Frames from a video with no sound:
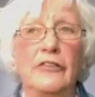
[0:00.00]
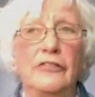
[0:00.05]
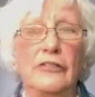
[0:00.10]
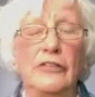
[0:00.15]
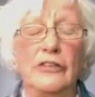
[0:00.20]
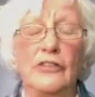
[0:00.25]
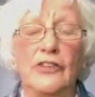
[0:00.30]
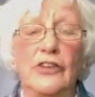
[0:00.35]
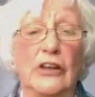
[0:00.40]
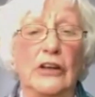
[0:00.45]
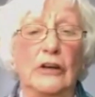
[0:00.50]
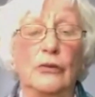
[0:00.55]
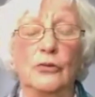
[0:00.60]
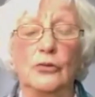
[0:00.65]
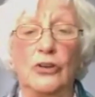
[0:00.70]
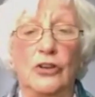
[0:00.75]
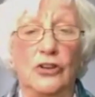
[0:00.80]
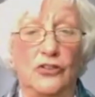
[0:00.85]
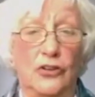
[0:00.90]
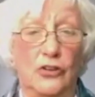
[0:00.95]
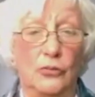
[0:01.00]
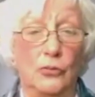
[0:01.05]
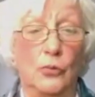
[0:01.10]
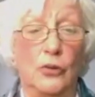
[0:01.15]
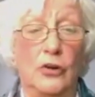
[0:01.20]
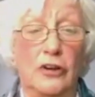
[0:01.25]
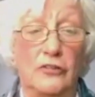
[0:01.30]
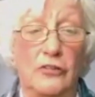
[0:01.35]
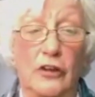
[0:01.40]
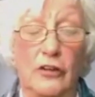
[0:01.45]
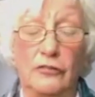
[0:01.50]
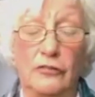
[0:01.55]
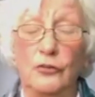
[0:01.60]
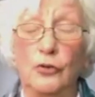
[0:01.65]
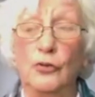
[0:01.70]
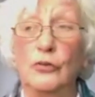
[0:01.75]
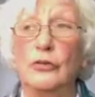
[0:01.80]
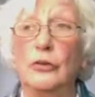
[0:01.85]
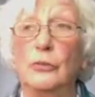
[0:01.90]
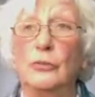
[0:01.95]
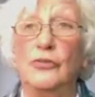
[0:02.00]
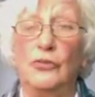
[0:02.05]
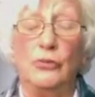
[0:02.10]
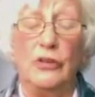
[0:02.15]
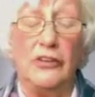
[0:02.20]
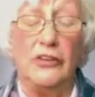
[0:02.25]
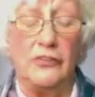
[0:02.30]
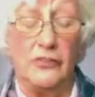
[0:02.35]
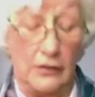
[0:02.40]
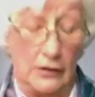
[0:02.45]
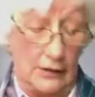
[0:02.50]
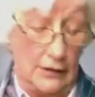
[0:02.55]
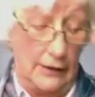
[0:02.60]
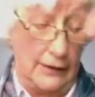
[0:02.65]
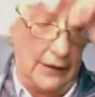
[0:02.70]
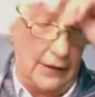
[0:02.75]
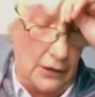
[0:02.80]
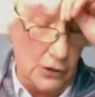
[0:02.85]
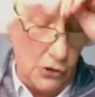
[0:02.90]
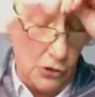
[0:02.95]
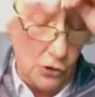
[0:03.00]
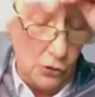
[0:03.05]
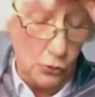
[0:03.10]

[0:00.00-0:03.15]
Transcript: of internal audit at one of our forums recently